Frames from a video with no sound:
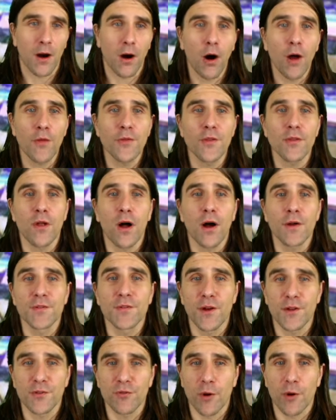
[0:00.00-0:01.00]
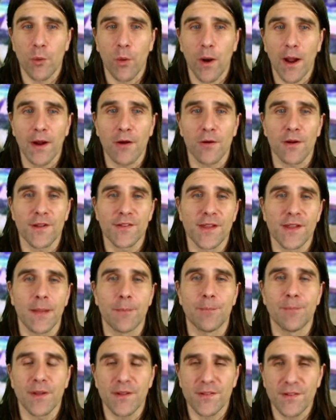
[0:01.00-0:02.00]
All the law does require is
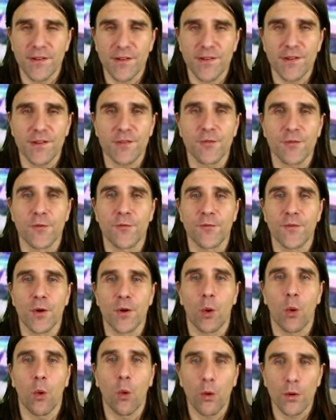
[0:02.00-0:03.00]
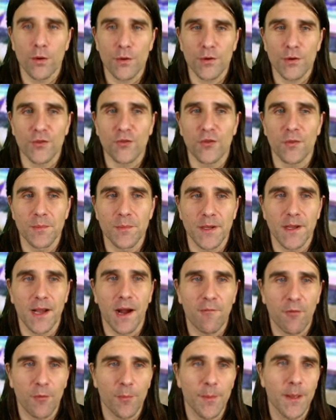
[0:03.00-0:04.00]
that businesses fulfill orders from the
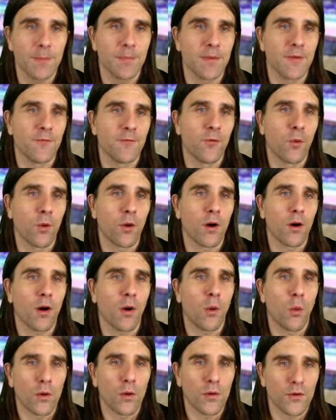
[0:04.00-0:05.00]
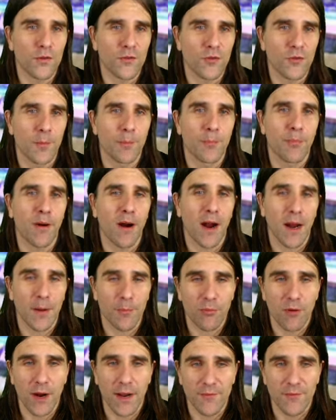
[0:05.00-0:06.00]
government before orders from pri
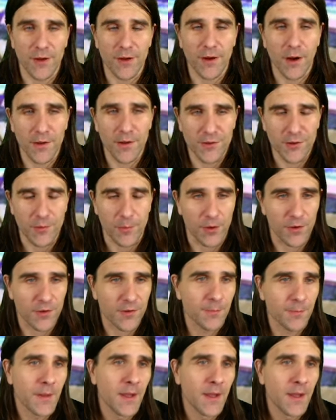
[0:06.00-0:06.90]
private customers.